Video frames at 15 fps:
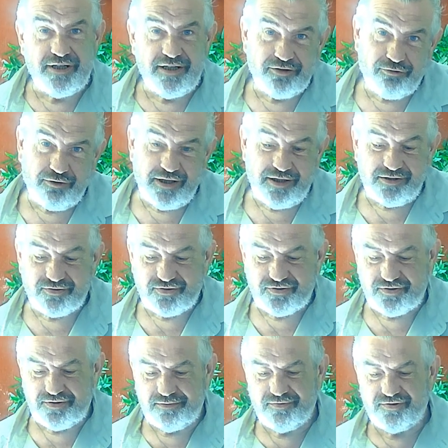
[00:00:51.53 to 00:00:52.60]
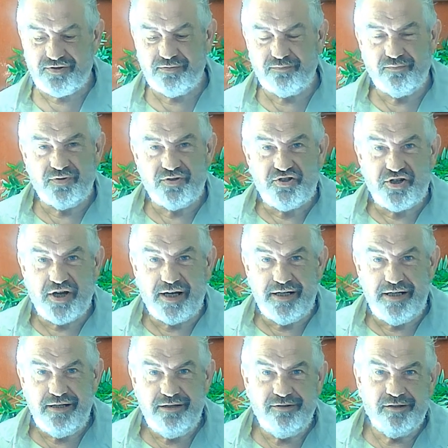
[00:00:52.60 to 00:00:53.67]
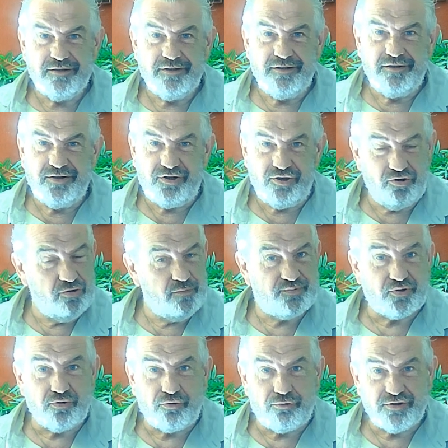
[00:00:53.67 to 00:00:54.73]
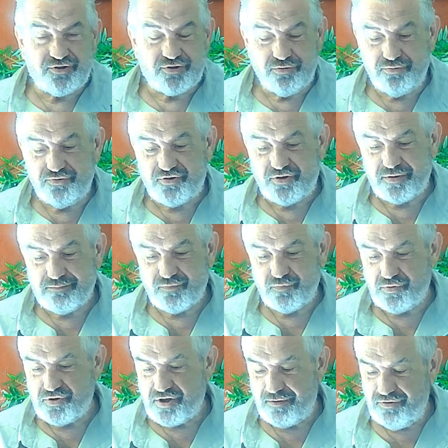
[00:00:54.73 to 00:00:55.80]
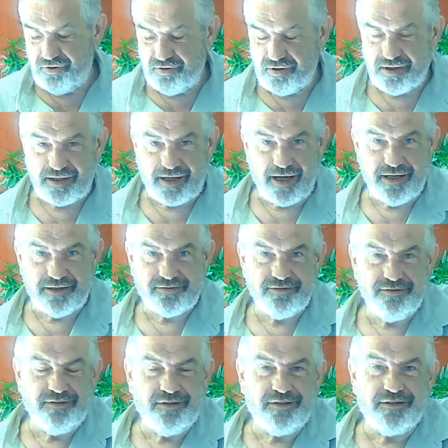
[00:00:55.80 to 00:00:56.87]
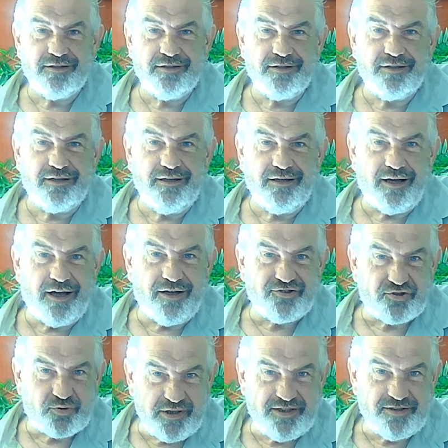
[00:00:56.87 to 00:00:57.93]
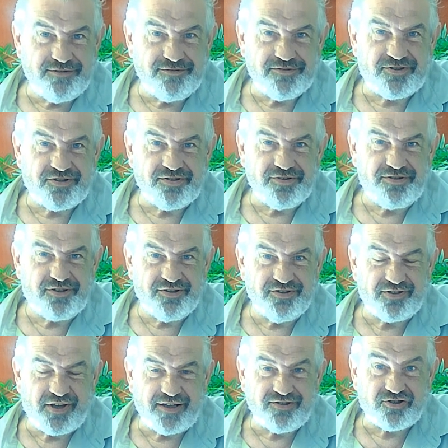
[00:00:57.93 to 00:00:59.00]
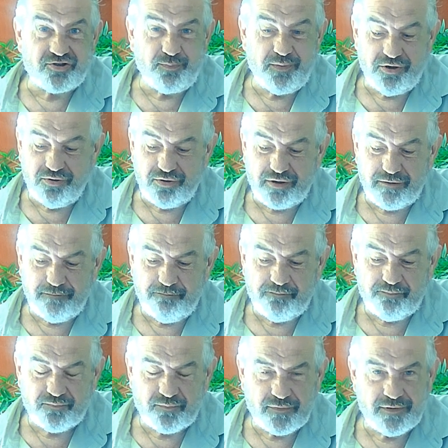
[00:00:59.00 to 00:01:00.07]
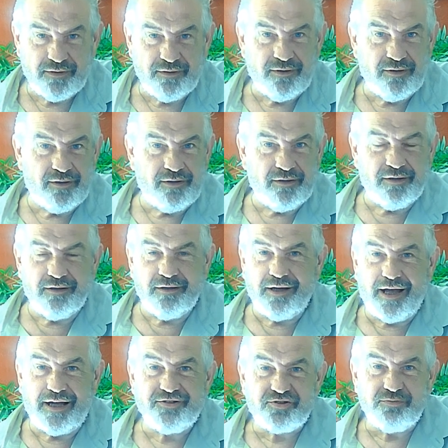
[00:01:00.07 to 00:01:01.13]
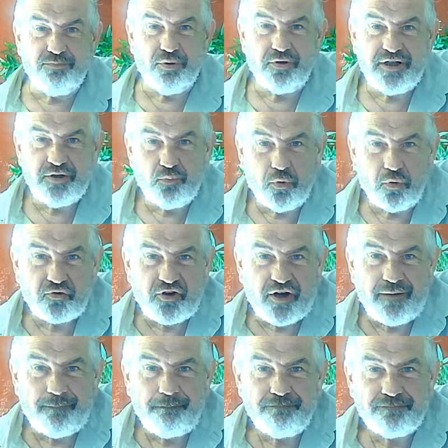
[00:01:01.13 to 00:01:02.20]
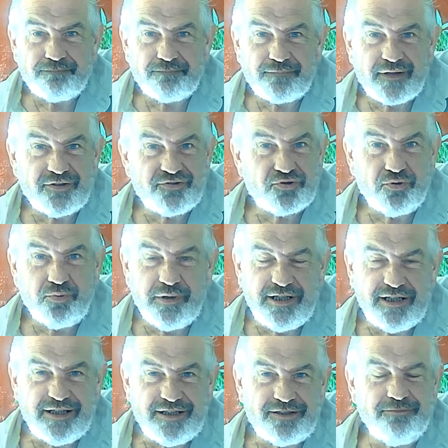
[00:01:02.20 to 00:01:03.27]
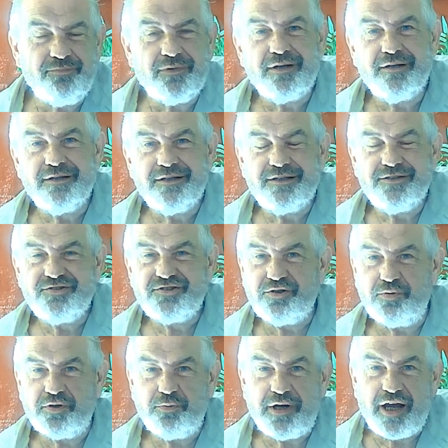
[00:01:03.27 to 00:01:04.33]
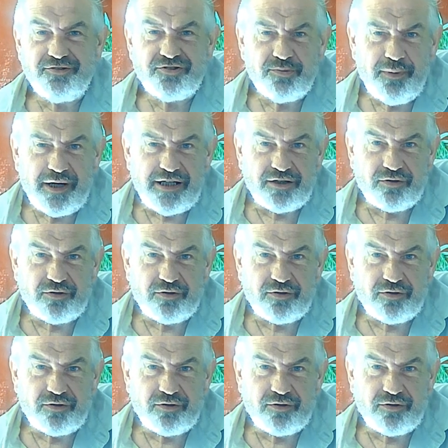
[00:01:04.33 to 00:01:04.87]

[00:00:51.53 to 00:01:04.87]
ingredients: some jelly, cubes or crystals, whichever you can get, sweetened condensed milk, and some boiling water. That's all we need. So what are we going to make?